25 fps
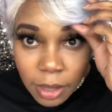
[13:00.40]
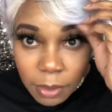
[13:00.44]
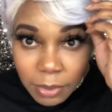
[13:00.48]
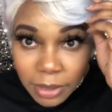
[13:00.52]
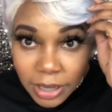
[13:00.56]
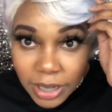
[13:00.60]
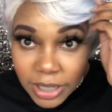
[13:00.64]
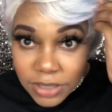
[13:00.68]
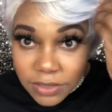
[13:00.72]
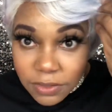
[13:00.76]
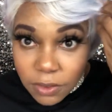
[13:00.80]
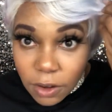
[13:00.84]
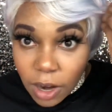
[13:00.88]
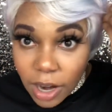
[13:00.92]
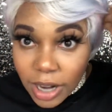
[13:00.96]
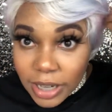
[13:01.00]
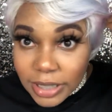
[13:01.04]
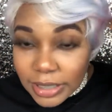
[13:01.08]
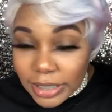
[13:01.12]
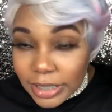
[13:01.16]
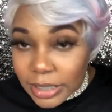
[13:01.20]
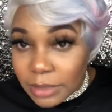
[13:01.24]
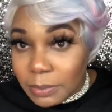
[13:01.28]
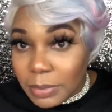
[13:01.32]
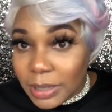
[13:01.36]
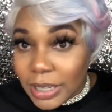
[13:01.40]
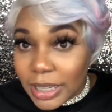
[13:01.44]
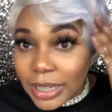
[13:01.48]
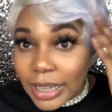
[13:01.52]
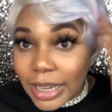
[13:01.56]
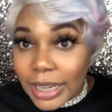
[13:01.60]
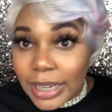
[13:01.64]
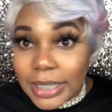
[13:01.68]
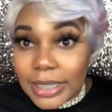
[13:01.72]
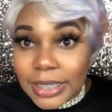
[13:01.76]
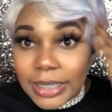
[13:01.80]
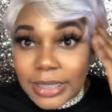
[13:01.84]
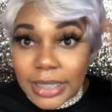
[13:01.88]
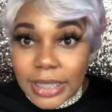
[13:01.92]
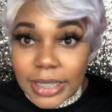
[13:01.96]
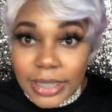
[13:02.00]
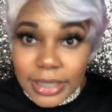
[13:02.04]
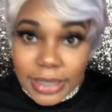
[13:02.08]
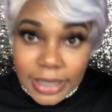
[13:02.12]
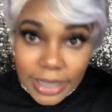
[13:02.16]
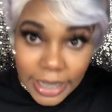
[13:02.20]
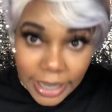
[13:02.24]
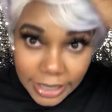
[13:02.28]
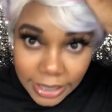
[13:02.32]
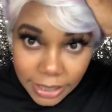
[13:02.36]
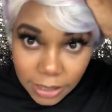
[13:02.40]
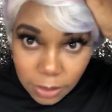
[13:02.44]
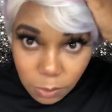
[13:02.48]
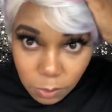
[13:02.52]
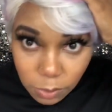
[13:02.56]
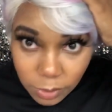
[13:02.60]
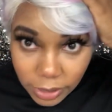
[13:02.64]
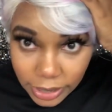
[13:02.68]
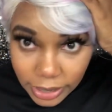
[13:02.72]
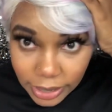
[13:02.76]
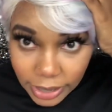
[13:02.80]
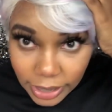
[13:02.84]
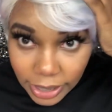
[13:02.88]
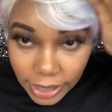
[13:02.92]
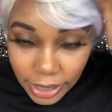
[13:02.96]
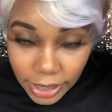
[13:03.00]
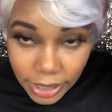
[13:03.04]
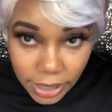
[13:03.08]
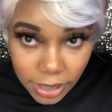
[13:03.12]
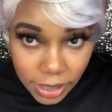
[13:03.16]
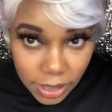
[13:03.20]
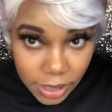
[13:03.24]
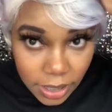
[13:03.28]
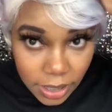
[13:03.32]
But as far as this being like a synthetic wig,